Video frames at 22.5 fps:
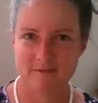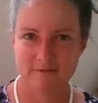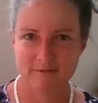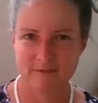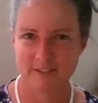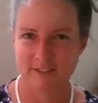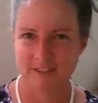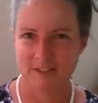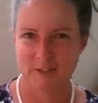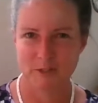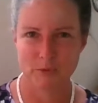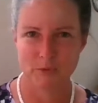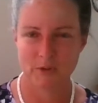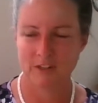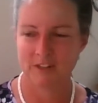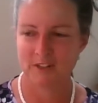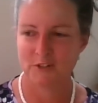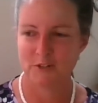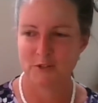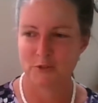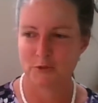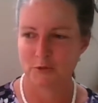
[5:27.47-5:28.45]
really
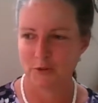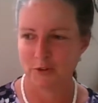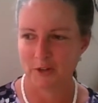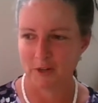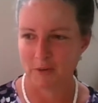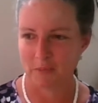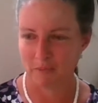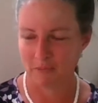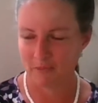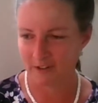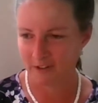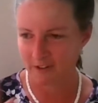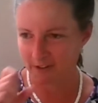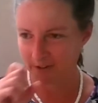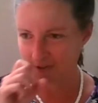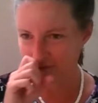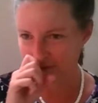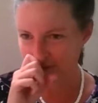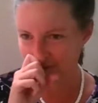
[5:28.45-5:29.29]
strange dream of